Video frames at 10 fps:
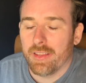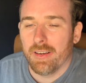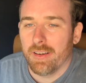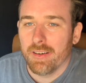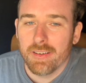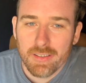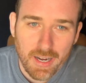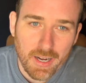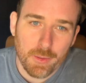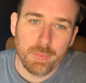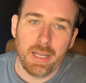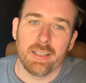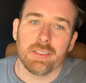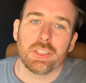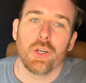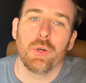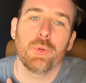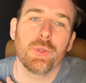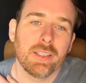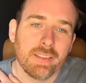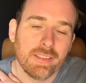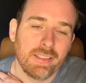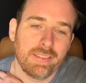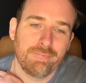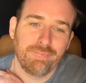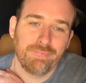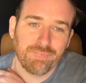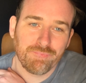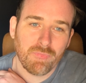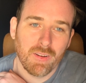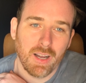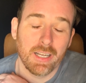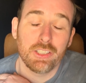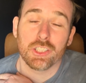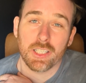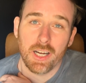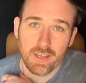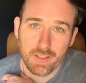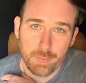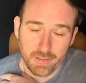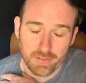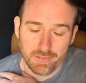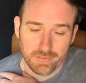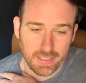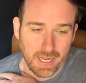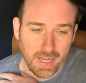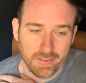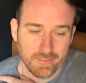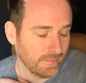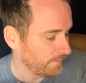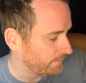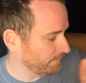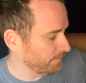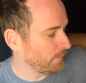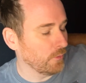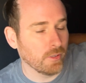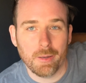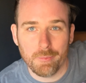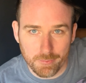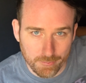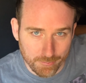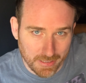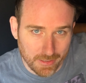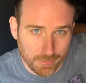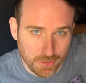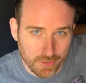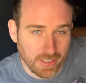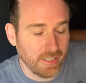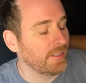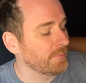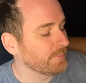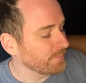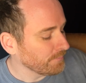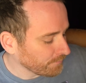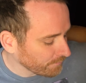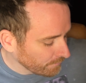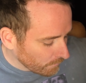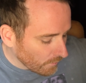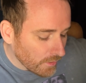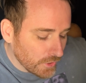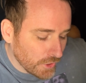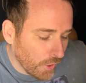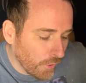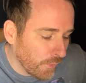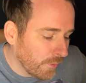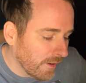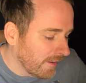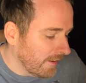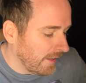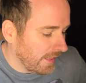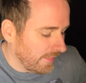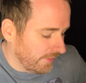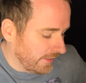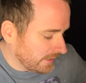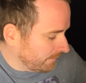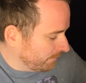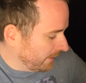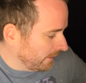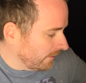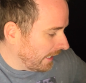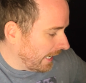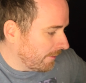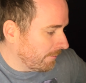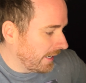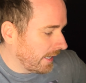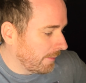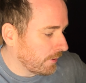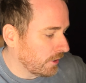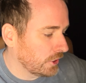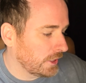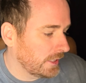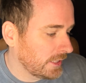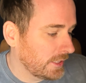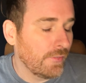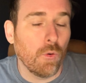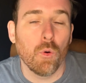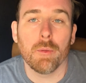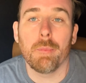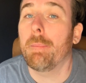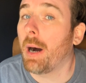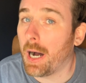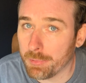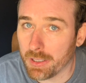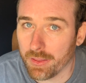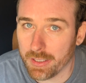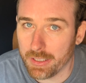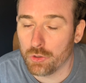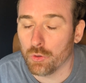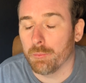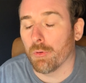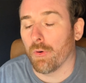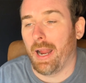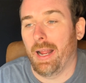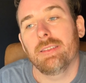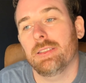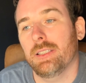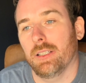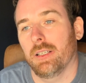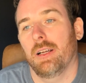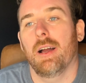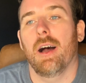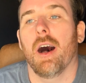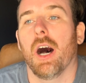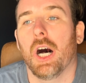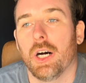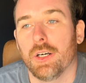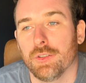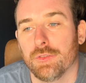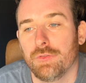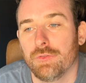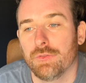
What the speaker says: here. So I just got a bill. Okay. Pulling up my computer here. So this bill, I had made a purchase for my Pop Cathedral brand of